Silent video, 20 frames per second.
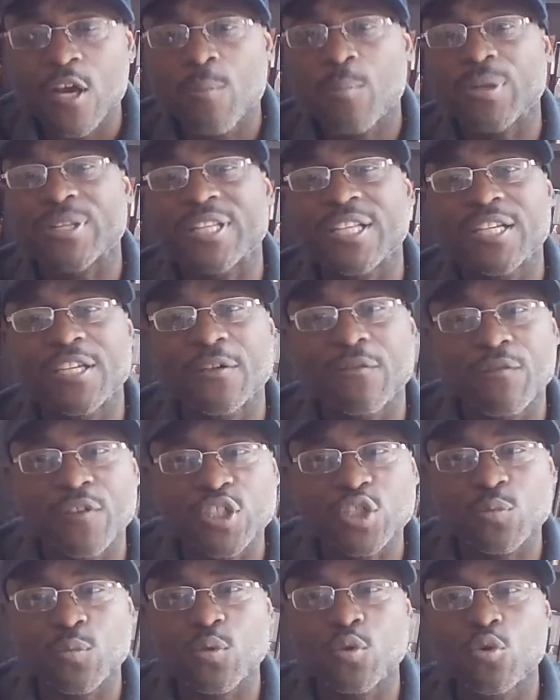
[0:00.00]
But the
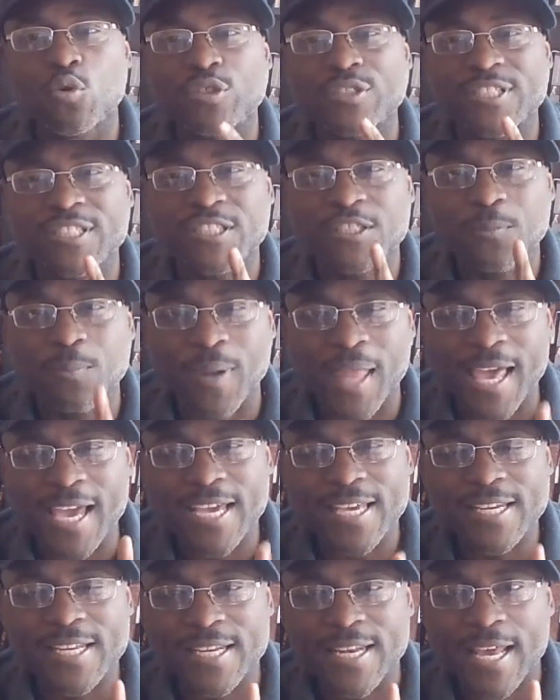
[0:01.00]
individual who is
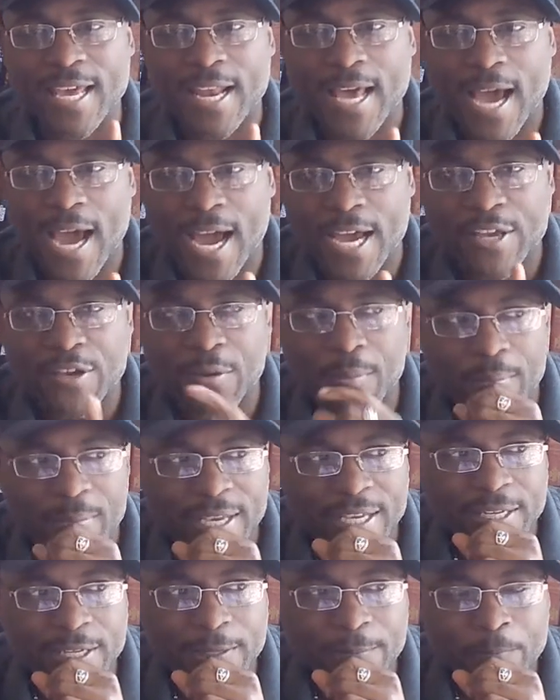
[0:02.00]
explaining that higher
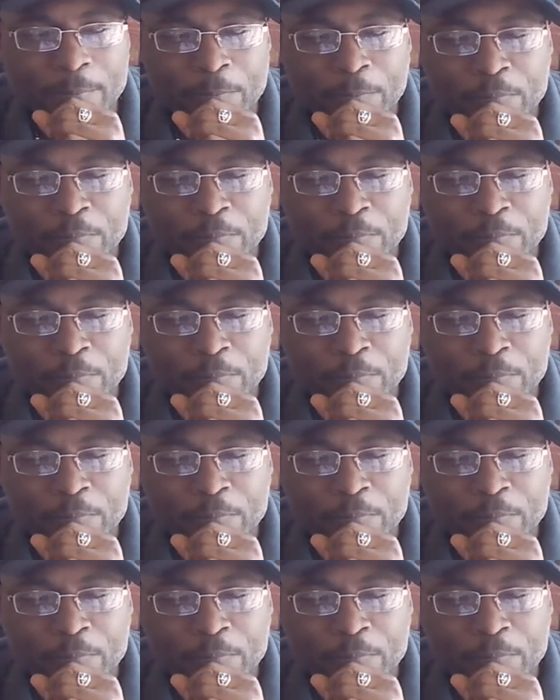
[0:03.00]
meaning,